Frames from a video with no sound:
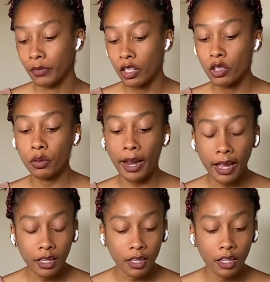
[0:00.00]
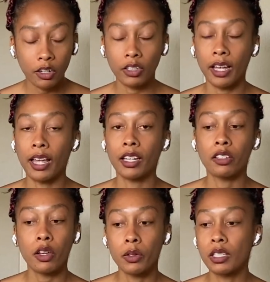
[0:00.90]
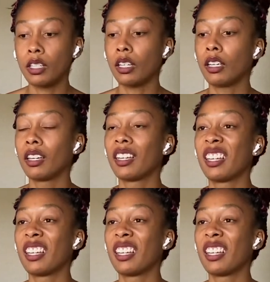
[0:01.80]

tracking or diagnosing,